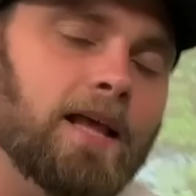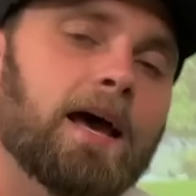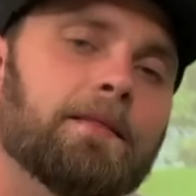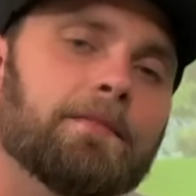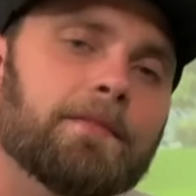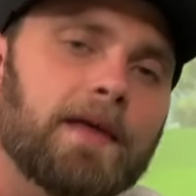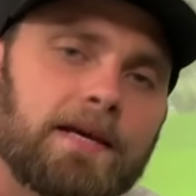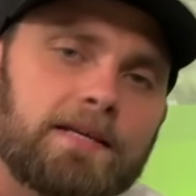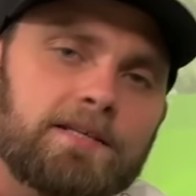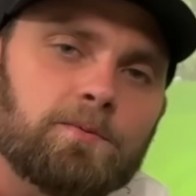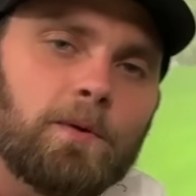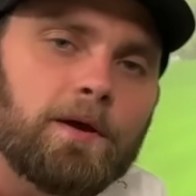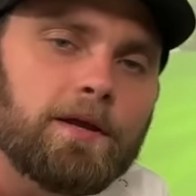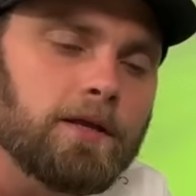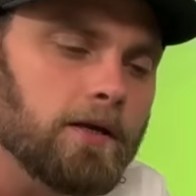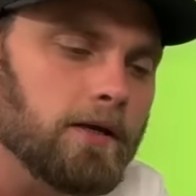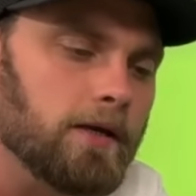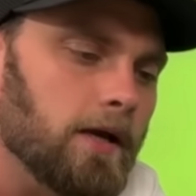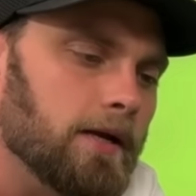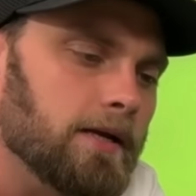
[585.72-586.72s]
And that's where
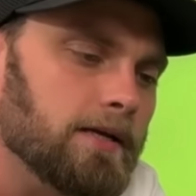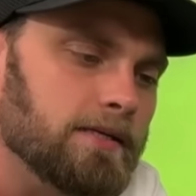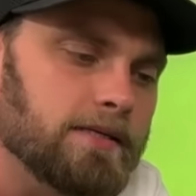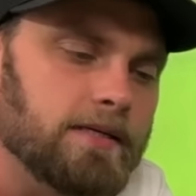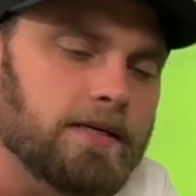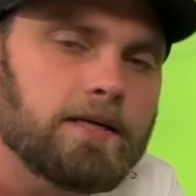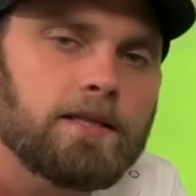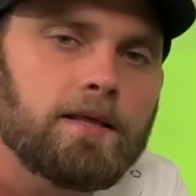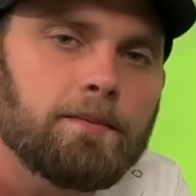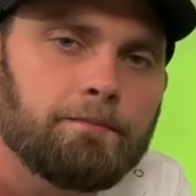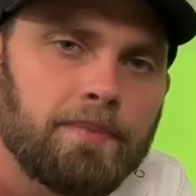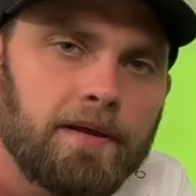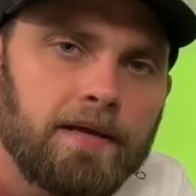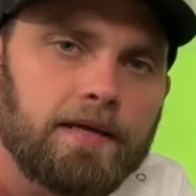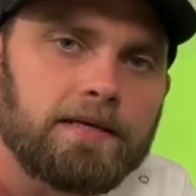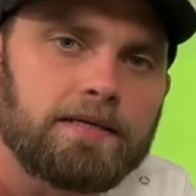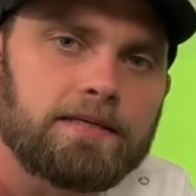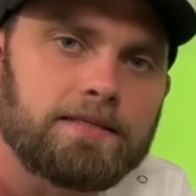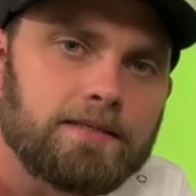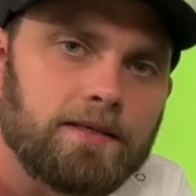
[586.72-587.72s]
you're gonna see the
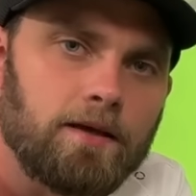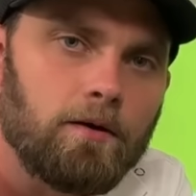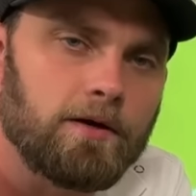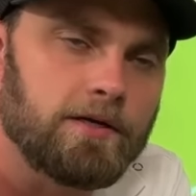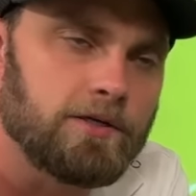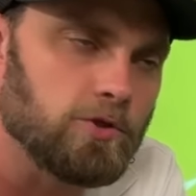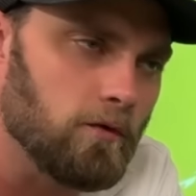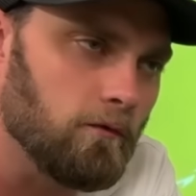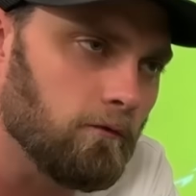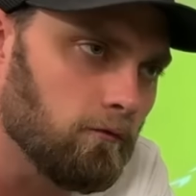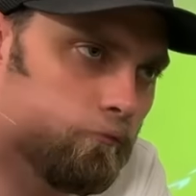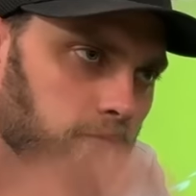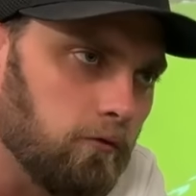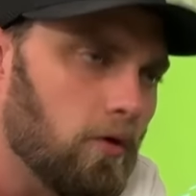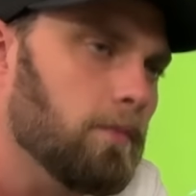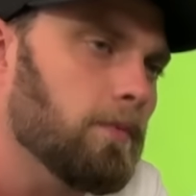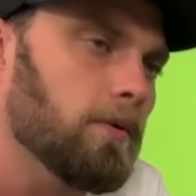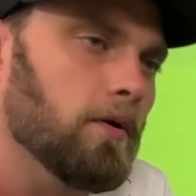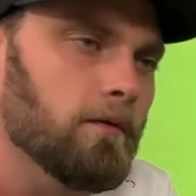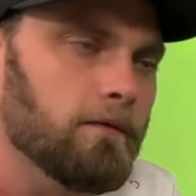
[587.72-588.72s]
biggest signs of
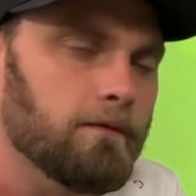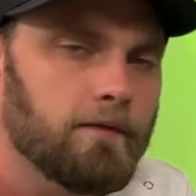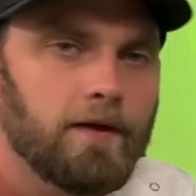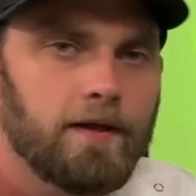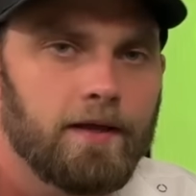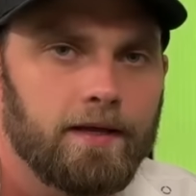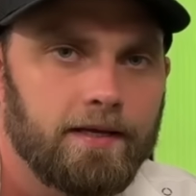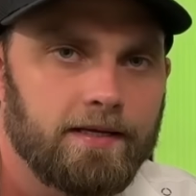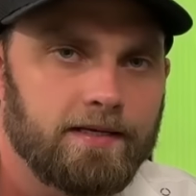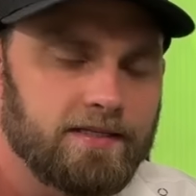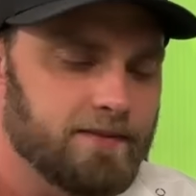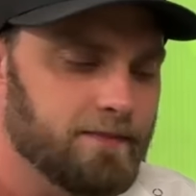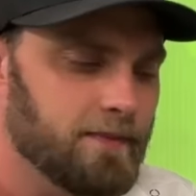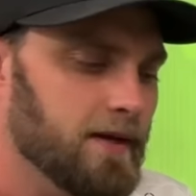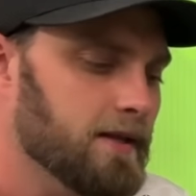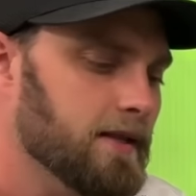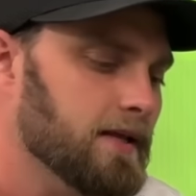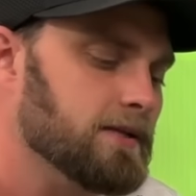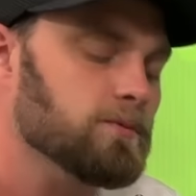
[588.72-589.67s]
drop off in spin.